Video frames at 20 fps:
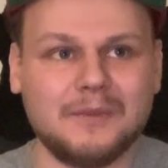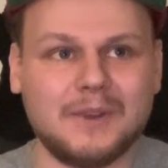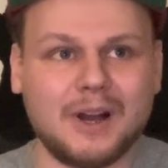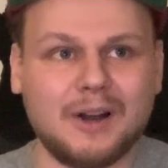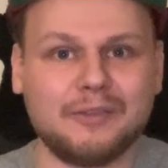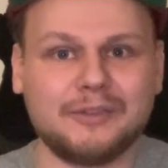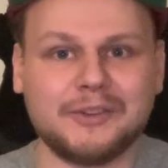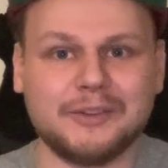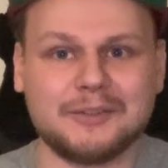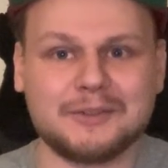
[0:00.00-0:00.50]

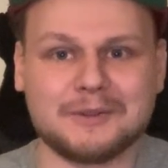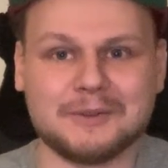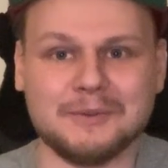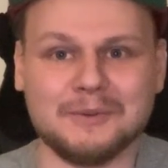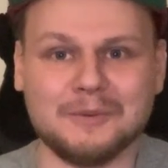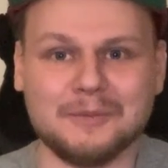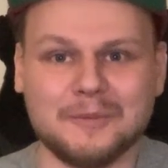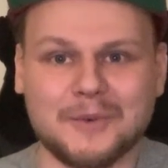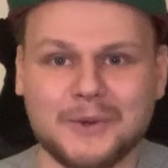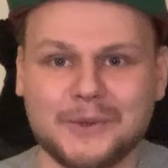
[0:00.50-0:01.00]
after
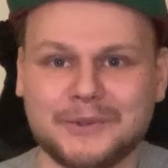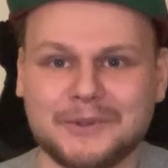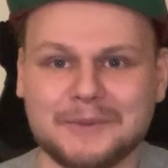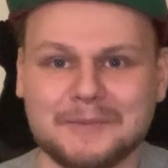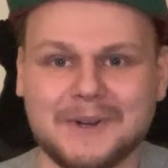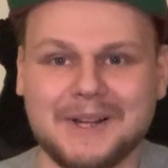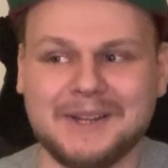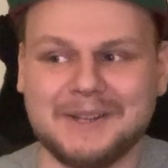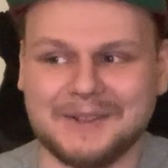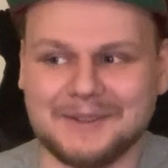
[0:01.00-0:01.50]
school most of
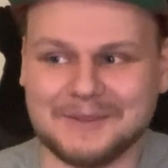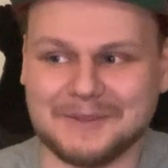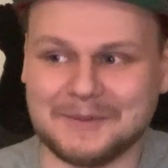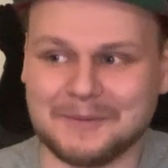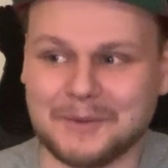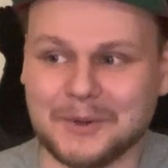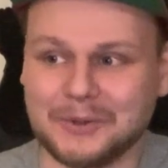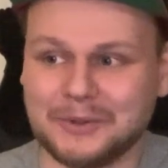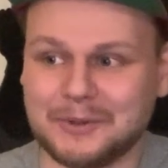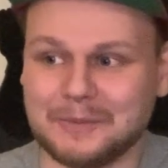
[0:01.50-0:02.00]

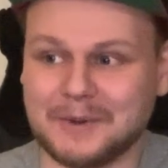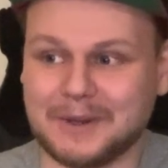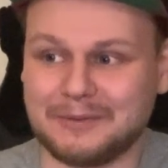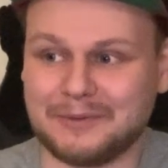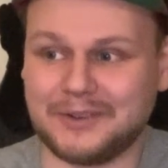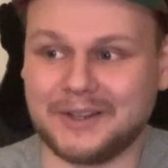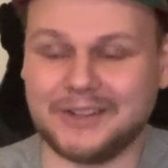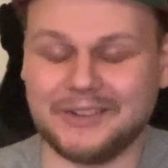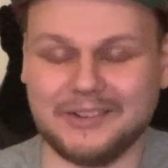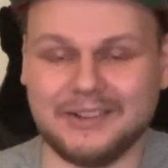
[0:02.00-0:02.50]
my
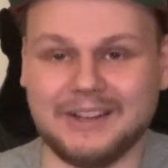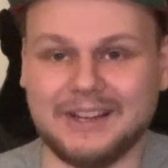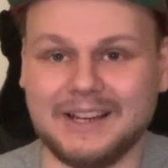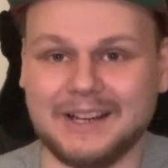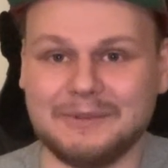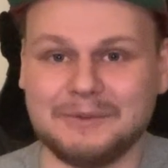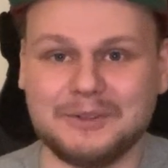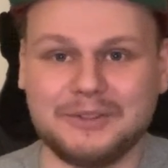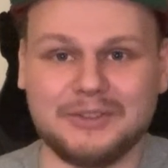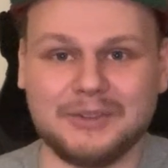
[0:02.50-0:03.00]
friends and I,
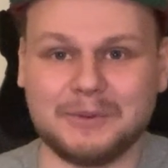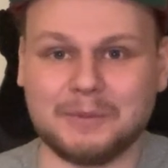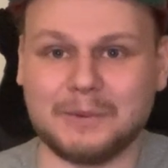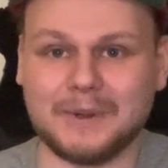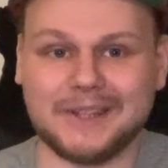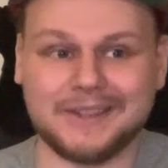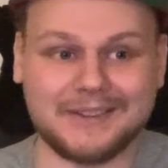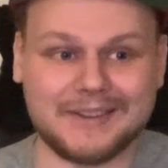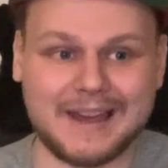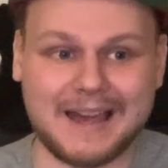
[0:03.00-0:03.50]
we just
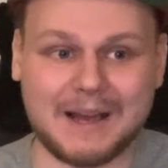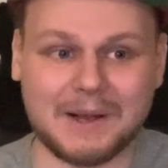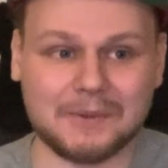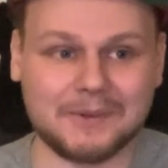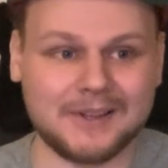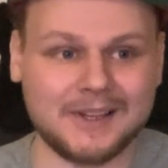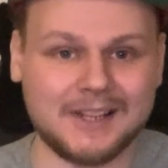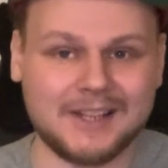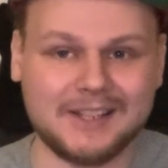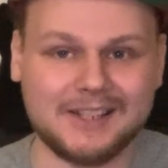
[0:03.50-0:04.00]
went
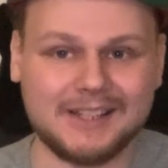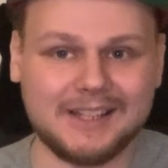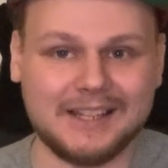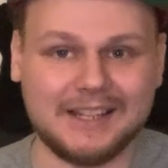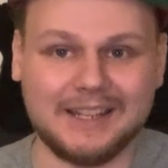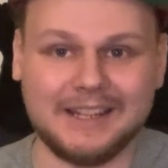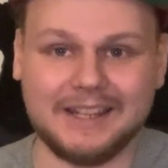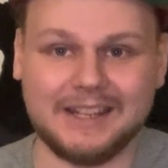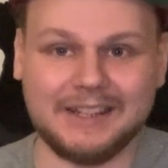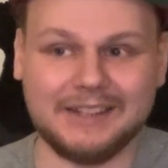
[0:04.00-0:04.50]
out
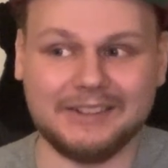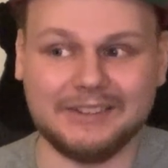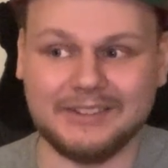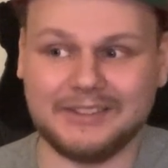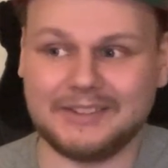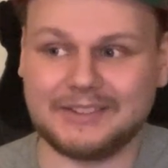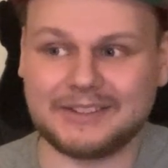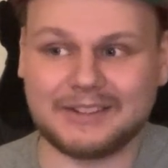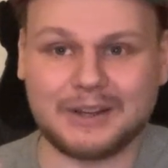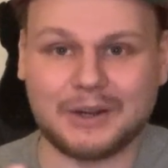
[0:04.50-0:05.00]

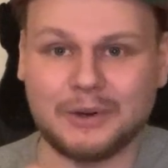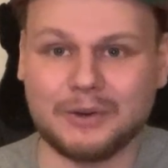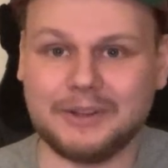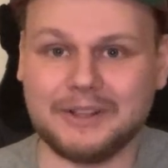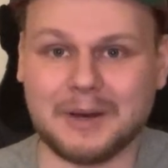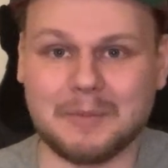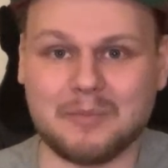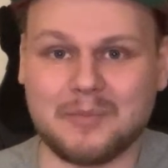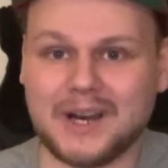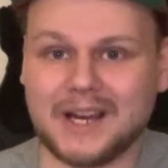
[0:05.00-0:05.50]
and go on
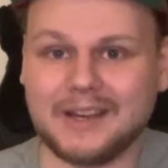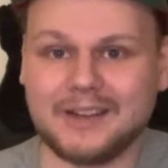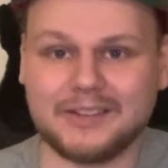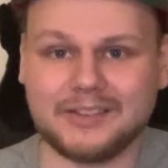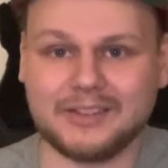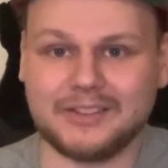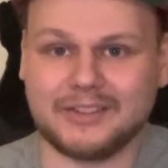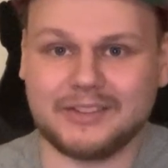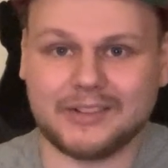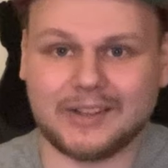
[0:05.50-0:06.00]
our bikes
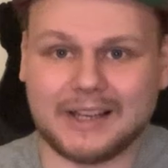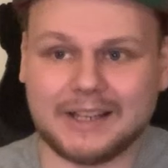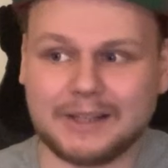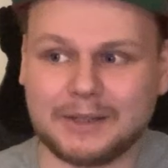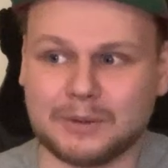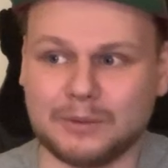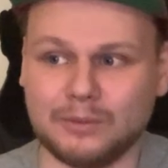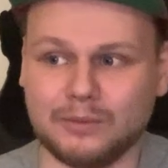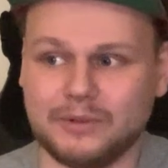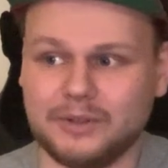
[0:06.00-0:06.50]
and
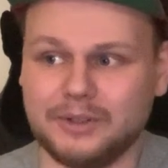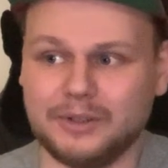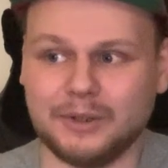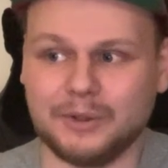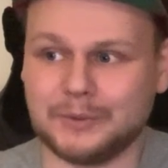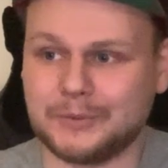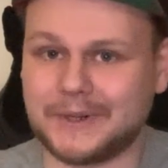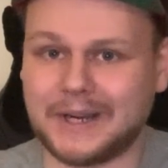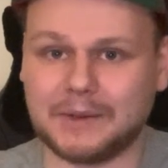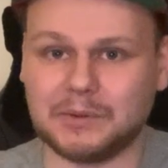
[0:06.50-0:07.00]
cycled,
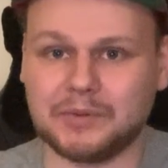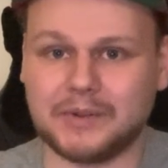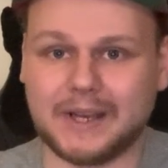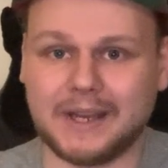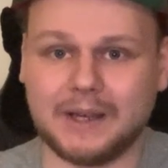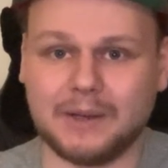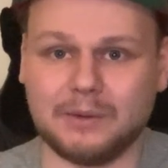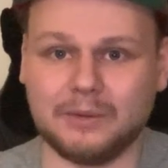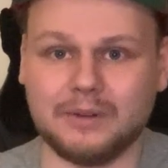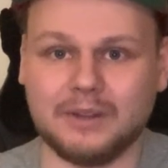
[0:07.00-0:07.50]
around
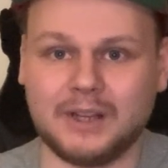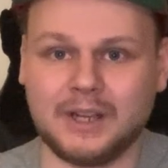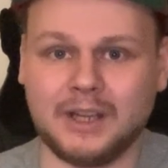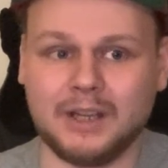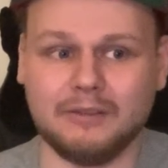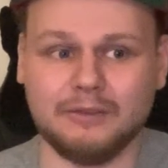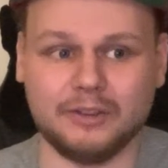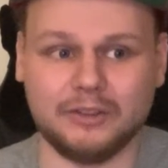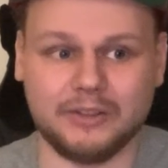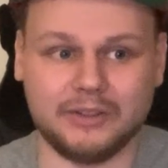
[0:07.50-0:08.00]
town.
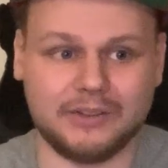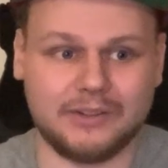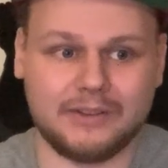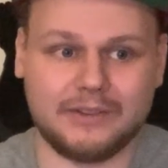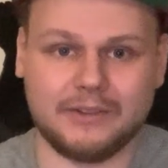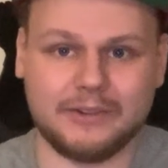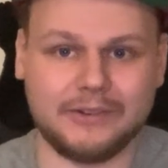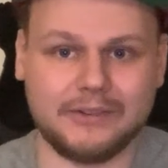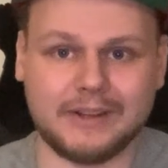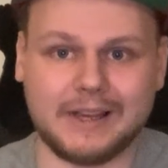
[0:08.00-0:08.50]
We just
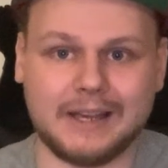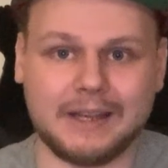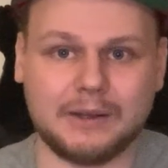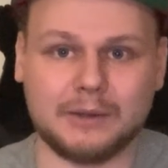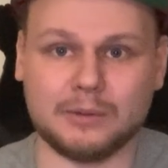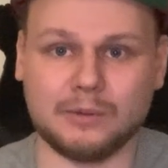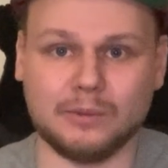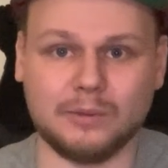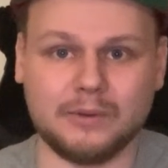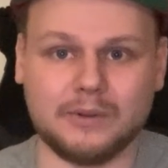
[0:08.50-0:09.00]

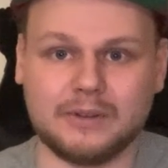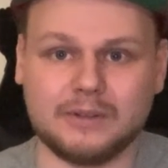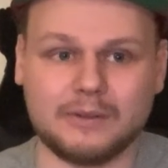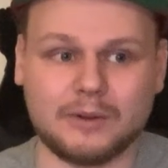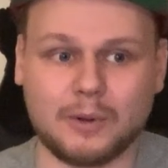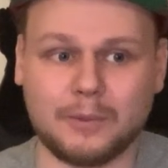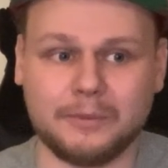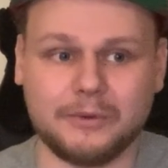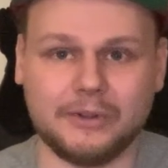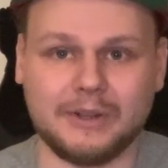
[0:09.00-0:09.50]
cycled,
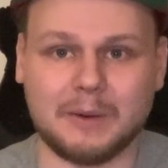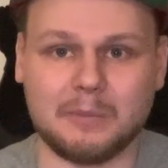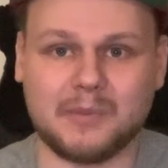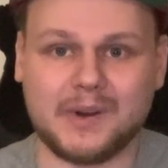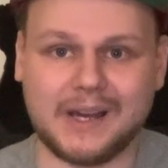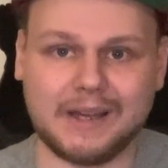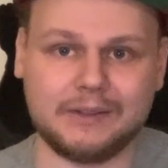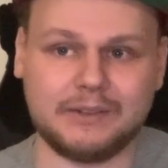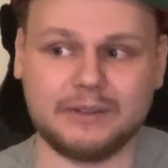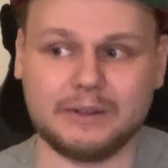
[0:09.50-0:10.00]
hopped on our
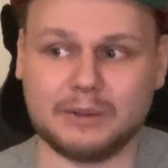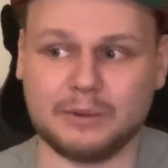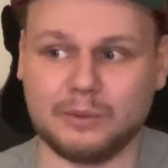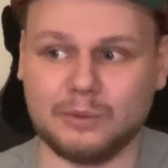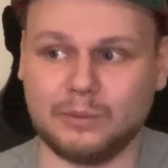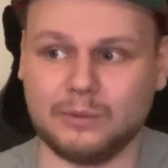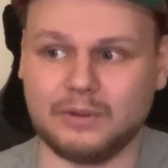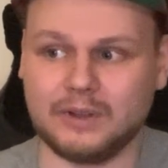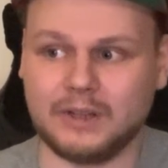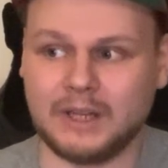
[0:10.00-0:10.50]

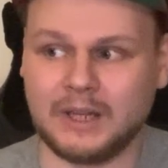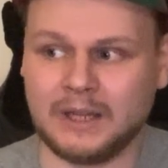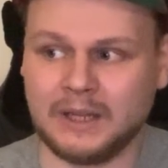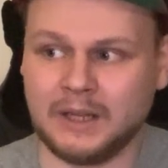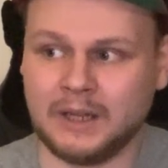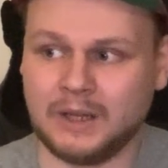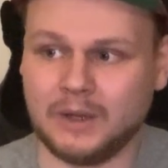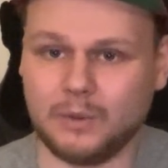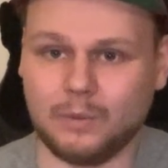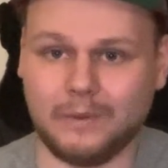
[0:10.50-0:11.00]
bicycles,
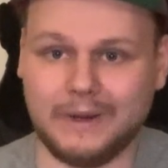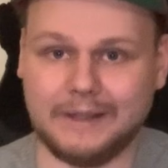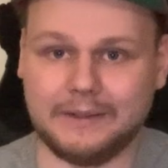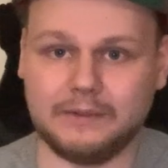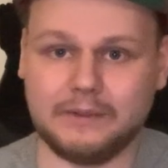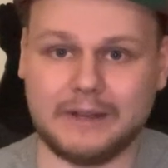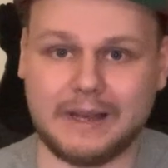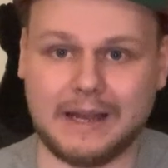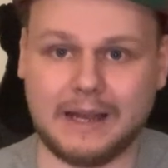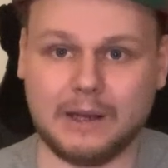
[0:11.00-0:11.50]

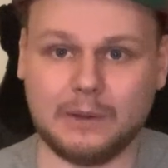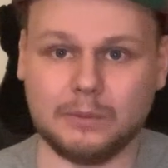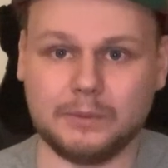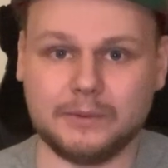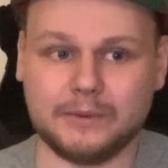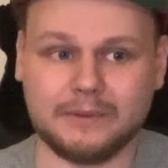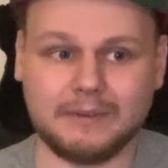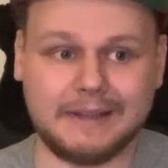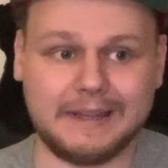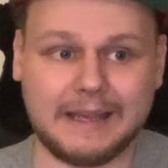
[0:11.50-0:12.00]
went
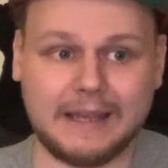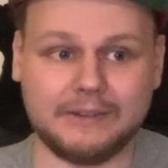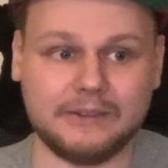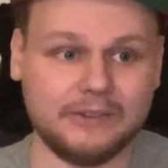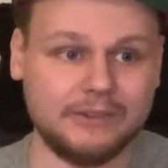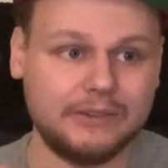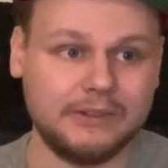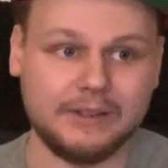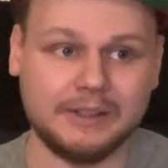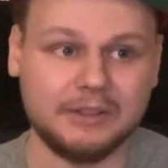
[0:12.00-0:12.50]
out,
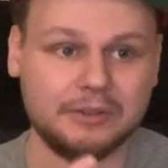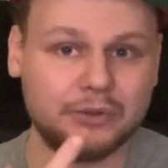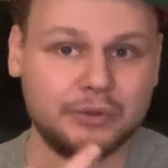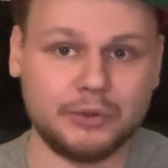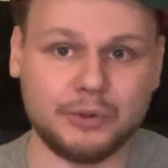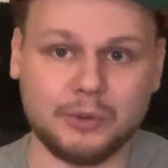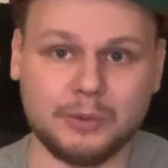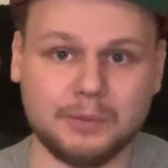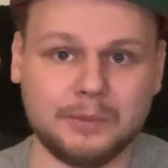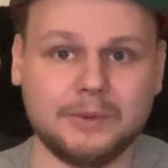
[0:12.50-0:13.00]
gathered in
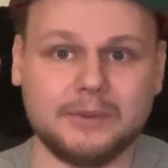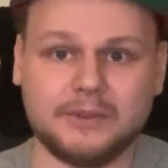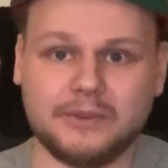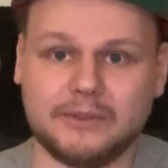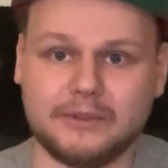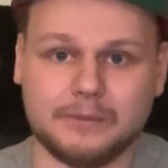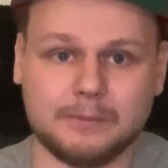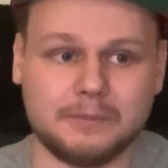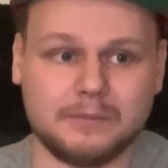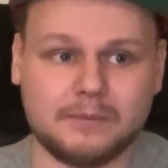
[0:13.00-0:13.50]
groups.